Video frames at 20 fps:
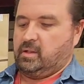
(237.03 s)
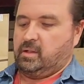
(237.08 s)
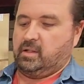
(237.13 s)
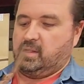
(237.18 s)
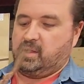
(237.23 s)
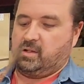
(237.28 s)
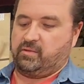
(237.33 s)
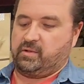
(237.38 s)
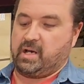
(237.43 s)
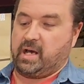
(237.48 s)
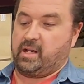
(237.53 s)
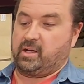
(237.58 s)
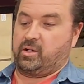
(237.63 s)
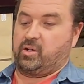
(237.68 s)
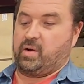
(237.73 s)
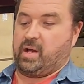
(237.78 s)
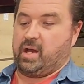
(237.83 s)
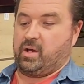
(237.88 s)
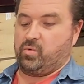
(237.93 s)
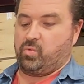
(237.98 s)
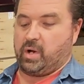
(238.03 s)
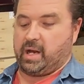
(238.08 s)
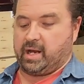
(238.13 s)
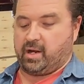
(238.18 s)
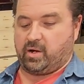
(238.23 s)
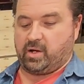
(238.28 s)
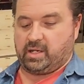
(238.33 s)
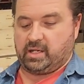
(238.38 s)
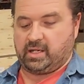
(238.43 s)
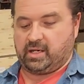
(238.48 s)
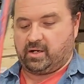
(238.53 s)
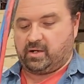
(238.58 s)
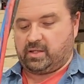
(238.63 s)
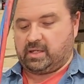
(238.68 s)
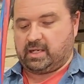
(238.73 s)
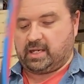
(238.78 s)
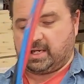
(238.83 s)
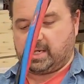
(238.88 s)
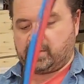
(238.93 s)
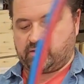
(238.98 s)
You've got a ground wire in here that
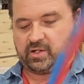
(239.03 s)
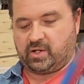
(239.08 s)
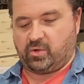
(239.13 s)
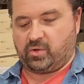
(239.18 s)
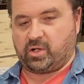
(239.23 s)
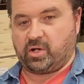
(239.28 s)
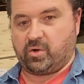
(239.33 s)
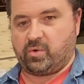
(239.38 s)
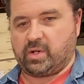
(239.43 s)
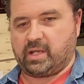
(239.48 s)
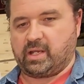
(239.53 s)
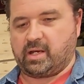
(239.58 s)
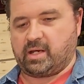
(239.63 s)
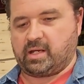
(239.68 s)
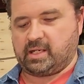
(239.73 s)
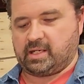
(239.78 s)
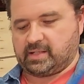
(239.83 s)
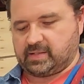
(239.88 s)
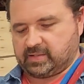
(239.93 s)
has no coating on it.